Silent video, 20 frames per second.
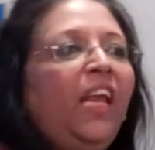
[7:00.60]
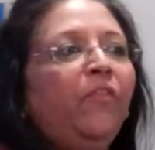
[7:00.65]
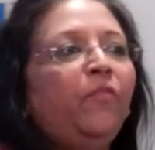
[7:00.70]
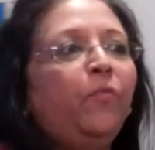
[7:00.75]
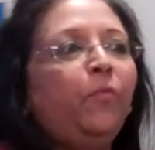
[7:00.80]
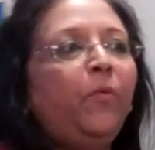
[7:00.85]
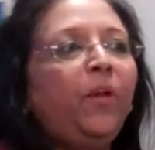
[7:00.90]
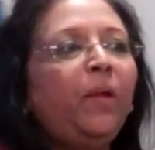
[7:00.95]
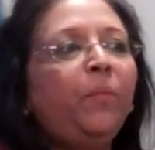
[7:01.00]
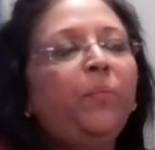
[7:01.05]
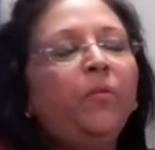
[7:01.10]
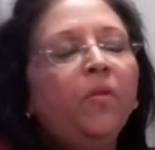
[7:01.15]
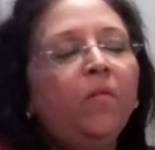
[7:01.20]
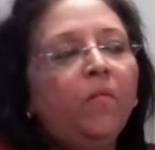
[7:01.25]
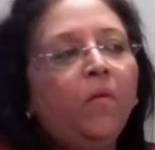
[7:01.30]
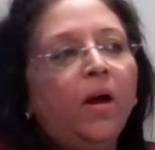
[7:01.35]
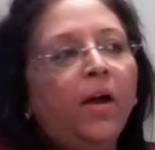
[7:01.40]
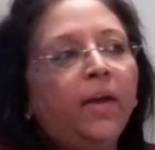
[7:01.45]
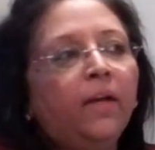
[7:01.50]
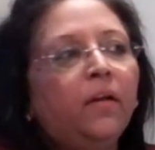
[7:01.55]
if we
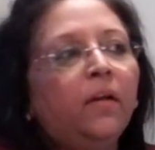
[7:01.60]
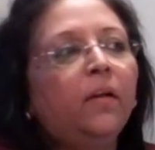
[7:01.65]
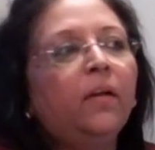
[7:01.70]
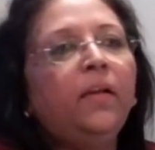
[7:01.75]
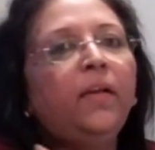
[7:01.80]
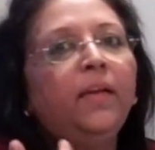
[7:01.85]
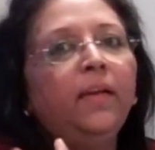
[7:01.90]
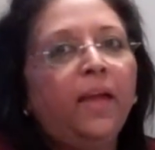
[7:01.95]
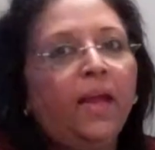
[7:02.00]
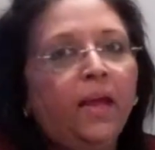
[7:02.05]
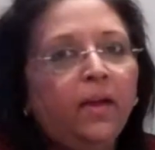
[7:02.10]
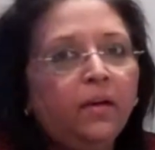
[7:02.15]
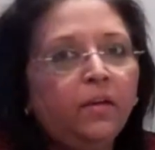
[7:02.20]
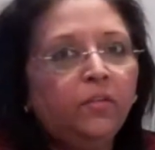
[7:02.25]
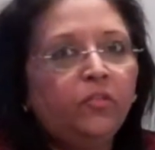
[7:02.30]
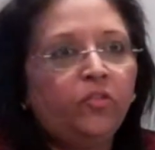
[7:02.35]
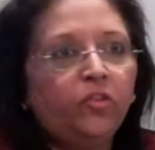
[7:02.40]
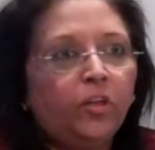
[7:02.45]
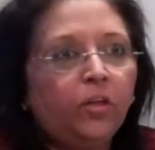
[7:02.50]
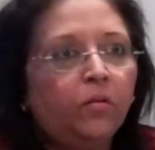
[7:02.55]
provide clean
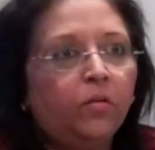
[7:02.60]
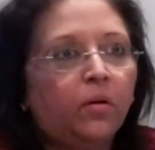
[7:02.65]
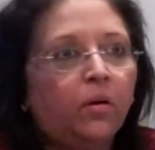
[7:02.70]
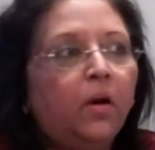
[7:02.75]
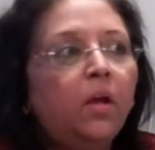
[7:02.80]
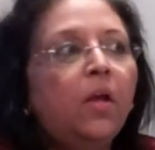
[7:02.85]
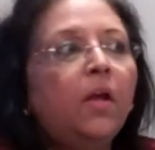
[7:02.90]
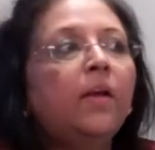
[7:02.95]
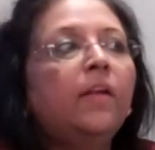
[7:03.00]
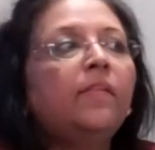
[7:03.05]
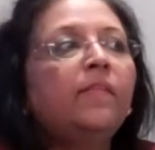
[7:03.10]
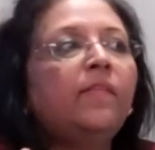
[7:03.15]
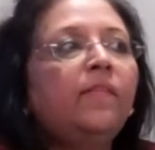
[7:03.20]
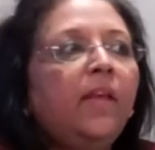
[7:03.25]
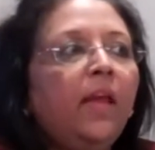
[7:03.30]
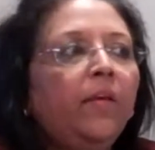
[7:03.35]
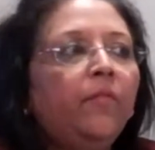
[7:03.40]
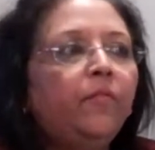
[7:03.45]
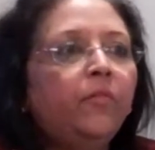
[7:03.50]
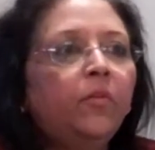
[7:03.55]
energy or
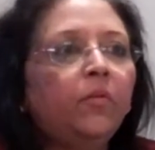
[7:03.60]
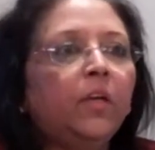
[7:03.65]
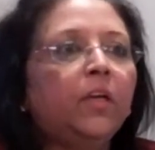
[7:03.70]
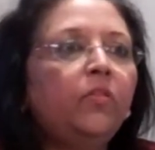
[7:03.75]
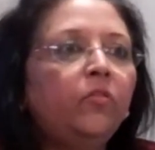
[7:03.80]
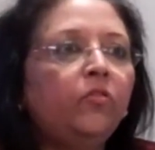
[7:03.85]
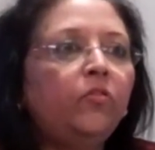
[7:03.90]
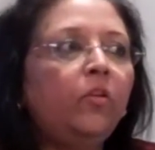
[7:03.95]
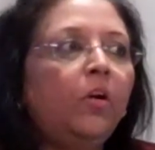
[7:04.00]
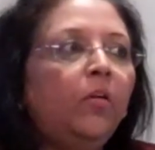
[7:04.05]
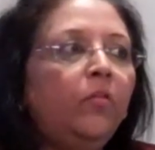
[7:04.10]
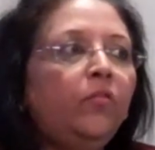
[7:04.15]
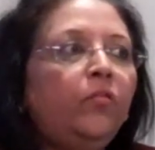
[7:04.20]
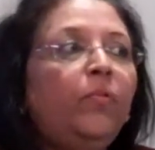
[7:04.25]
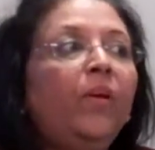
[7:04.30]
safe cooking stoves,